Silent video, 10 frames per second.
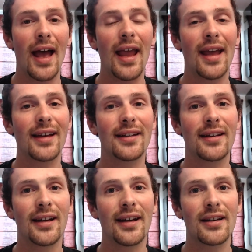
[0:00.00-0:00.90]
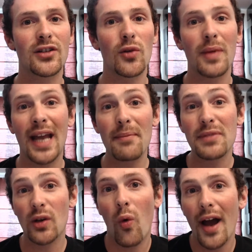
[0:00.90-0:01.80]
and so it becomes
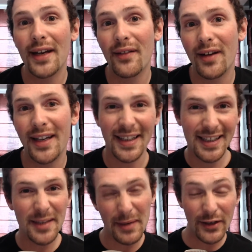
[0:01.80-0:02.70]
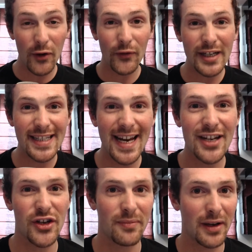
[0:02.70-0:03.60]
quite an intimate
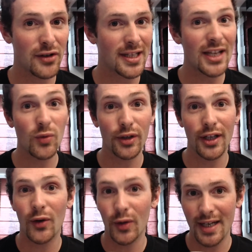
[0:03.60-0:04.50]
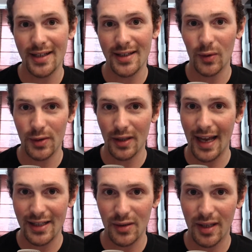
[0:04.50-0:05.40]
conversation, because that's what the audience also
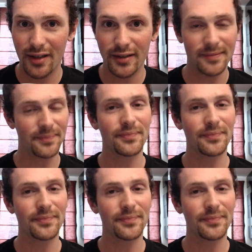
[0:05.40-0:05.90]
likes to hear.